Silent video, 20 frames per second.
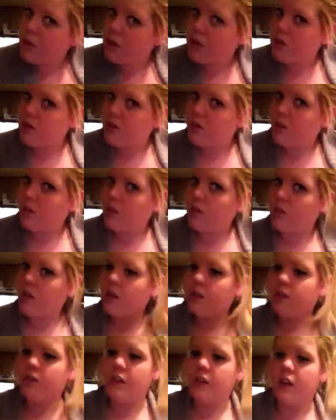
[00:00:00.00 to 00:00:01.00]
and it just goes right
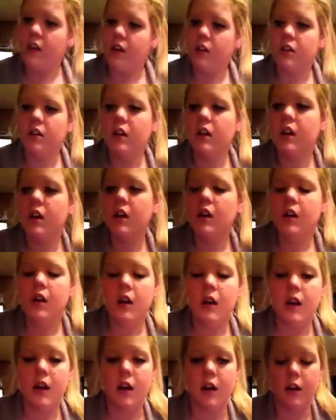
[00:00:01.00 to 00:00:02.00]
through right now.
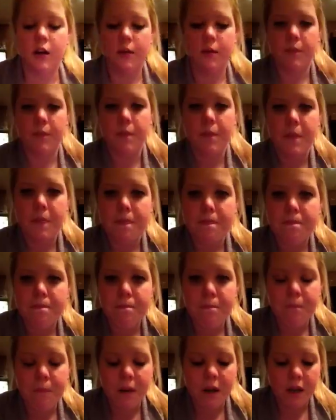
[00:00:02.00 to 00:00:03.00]
Um,
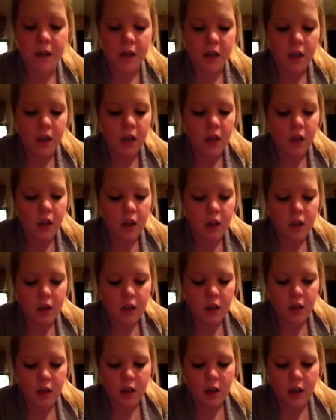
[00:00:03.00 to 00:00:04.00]
but
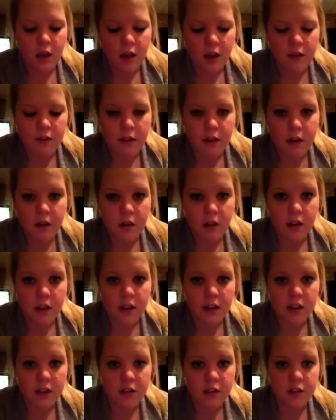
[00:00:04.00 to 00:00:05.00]
I've had a lot
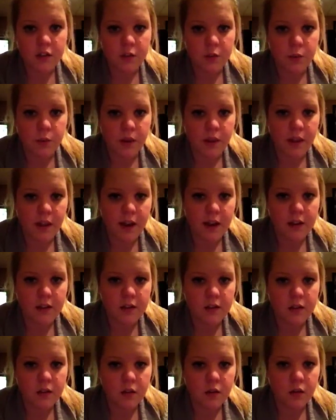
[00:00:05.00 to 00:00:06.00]
of issues with that,
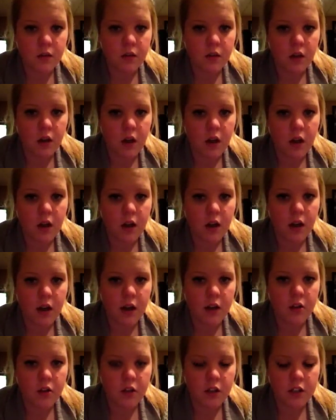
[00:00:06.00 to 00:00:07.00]
so
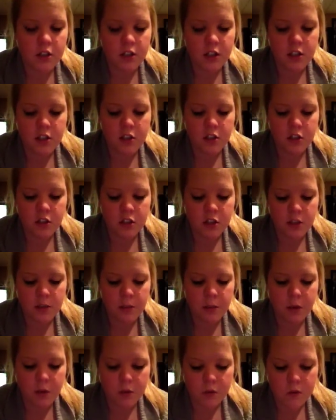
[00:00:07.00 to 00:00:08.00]
I tried changing
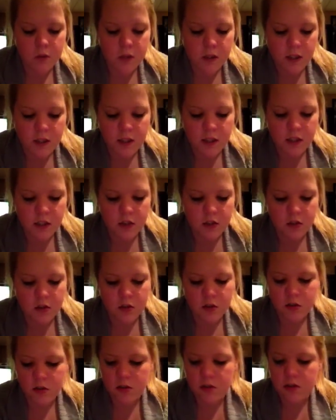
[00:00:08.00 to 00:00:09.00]
shampoos and
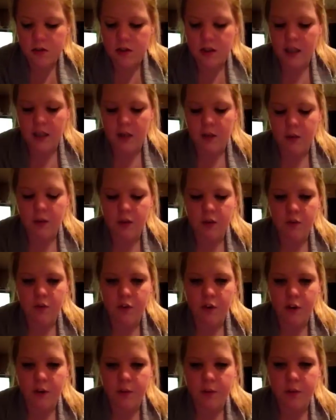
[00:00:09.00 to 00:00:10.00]
conditioners. Like I went
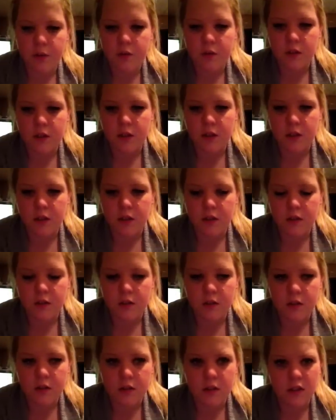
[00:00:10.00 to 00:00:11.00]
from using
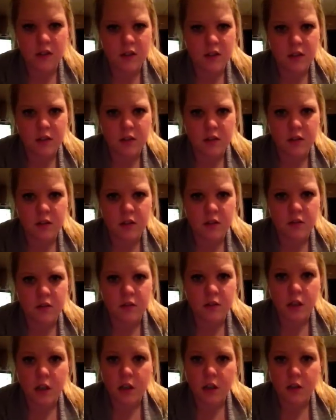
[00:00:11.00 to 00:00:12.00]
Sunsilk to
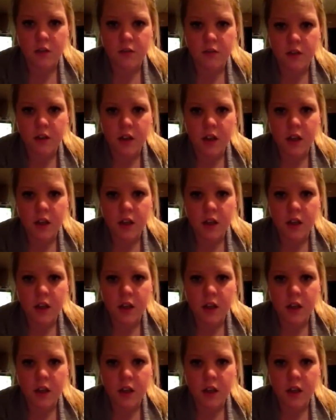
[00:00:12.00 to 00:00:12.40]
Dove,